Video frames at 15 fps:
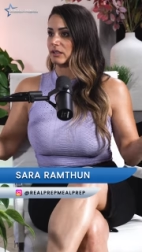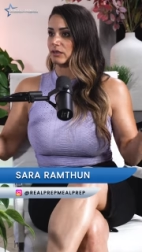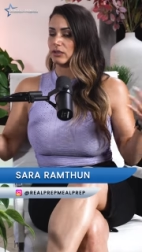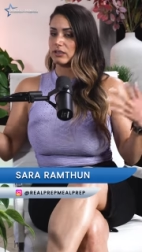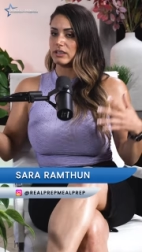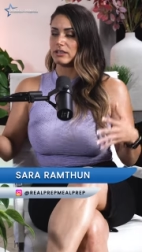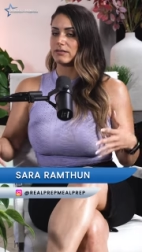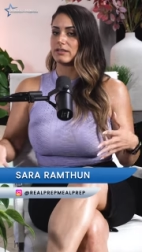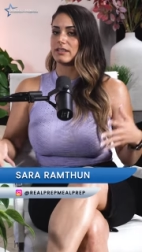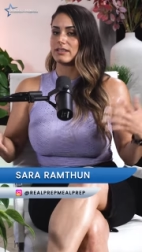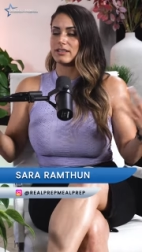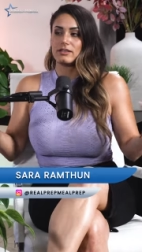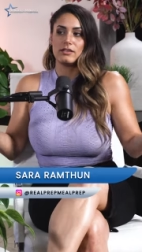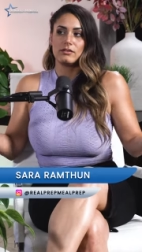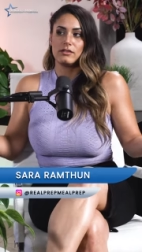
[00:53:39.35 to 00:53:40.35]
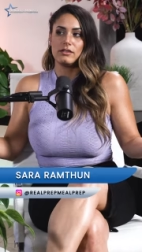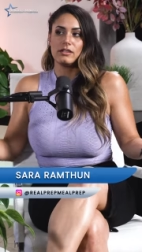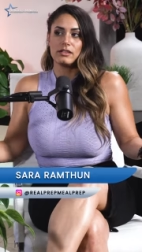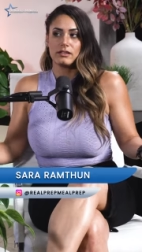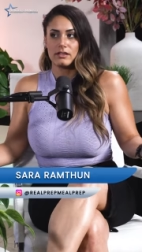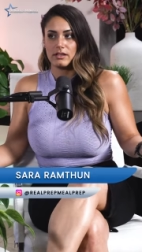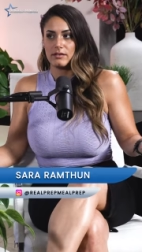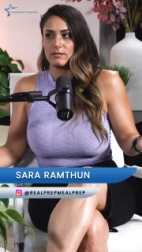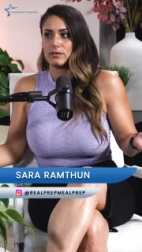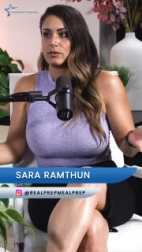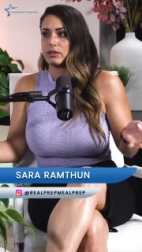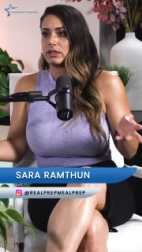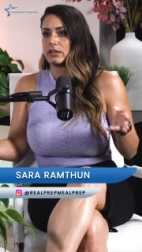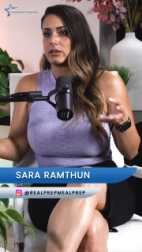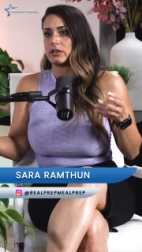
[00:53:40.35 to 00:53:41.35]
are looking for this that don't know they're looking
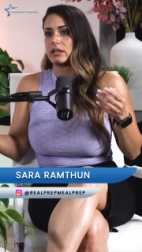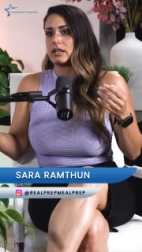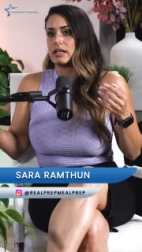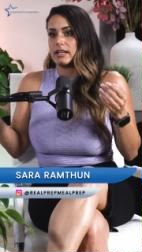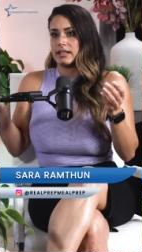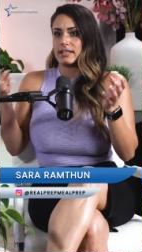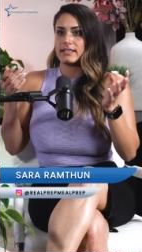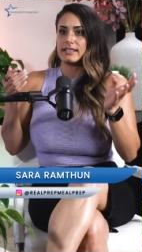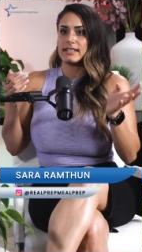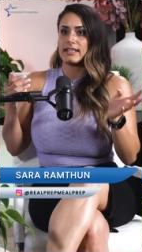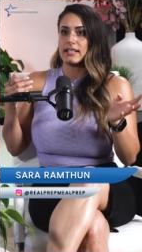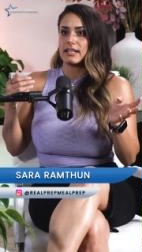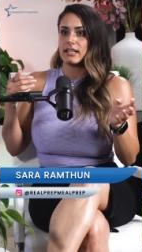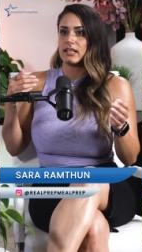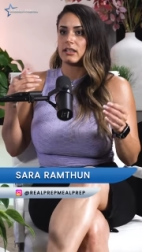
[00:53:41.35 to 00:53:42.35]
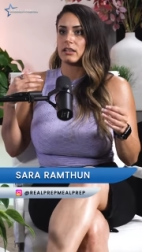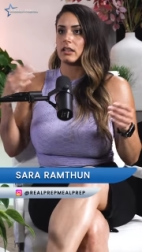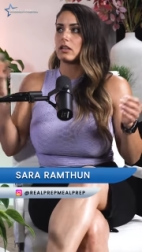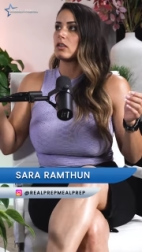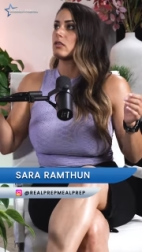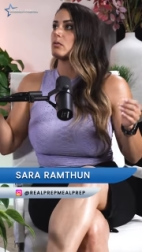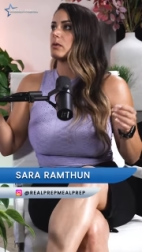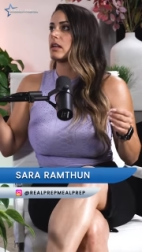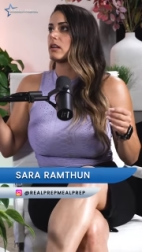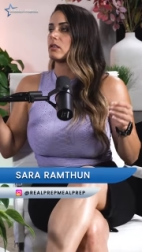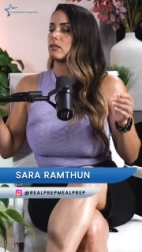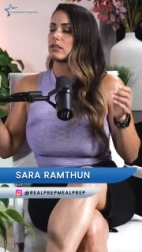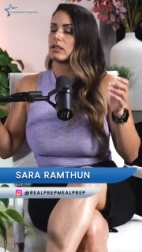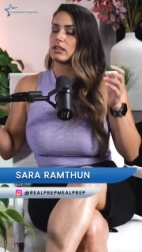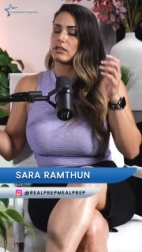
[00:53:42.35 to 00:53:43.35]
for it or they see it and they're like, oh,
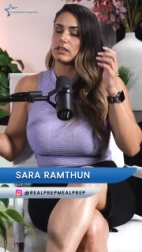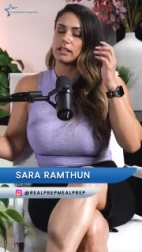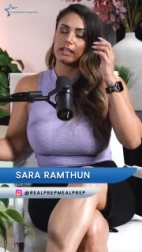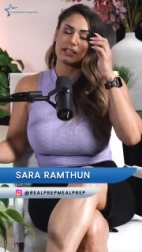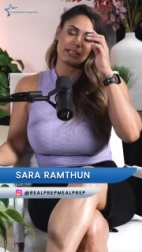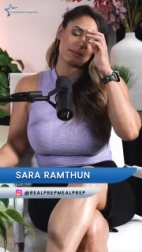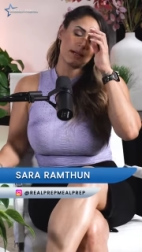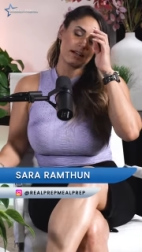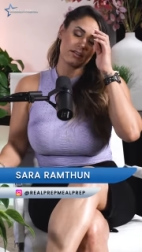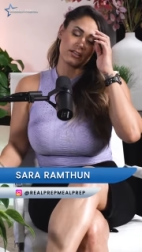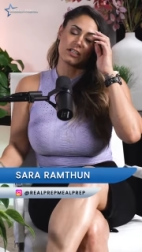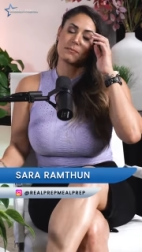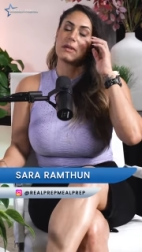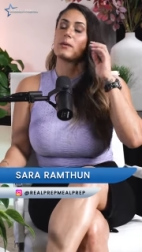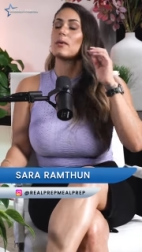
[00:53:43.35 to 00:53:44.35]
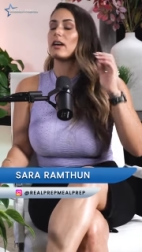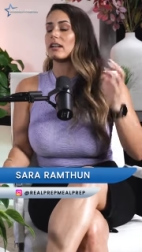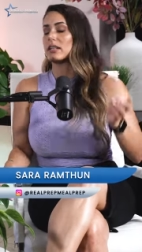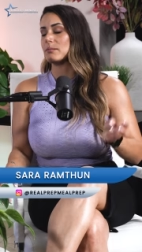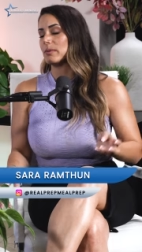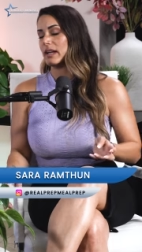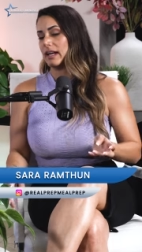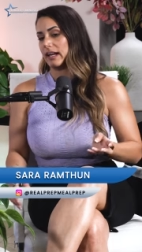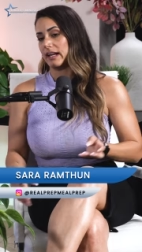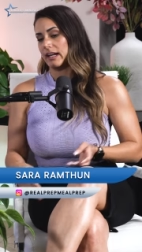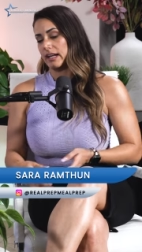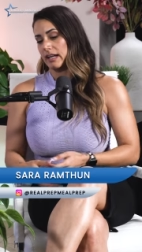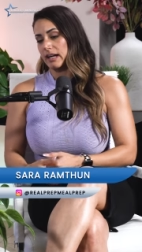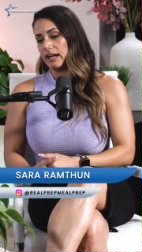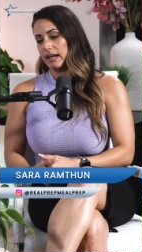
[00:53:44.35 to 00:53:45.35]
wow, you know, they get inspired just by walking by.
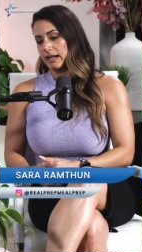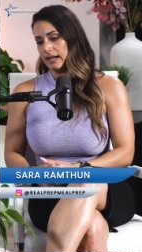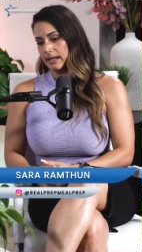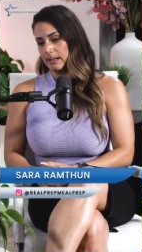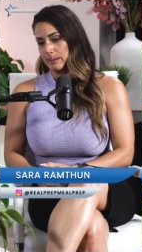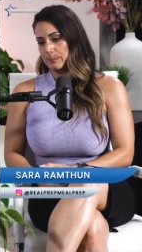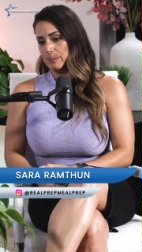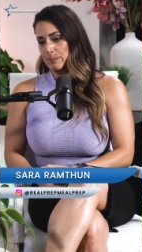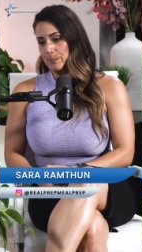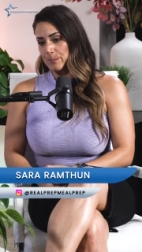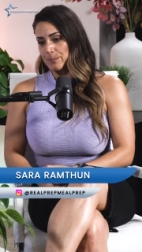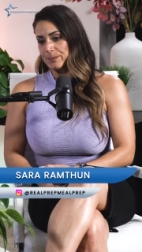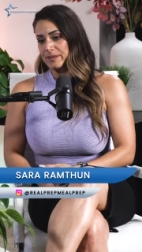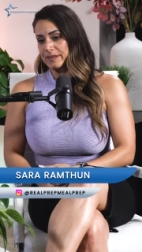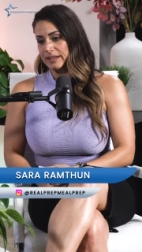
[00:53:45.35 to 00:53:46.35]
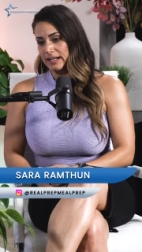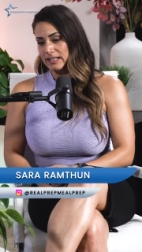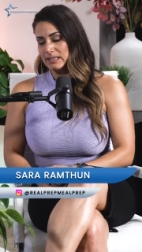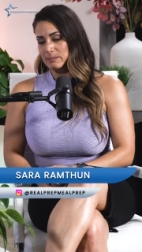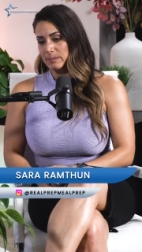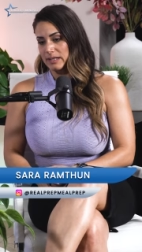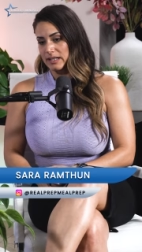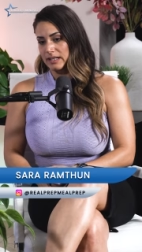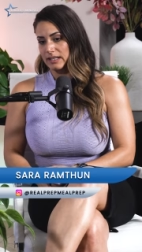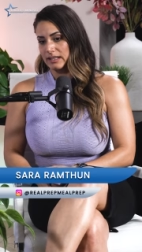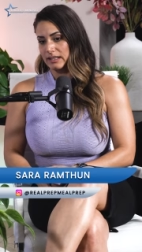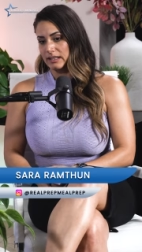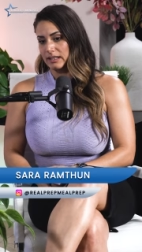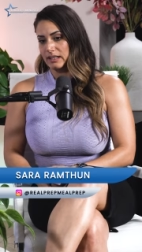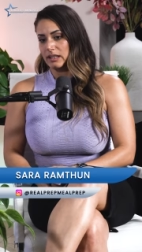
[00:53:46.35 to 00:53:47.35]
Um, that's
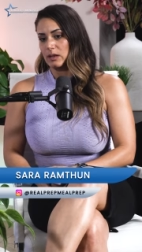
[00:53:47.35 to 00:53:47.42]
been,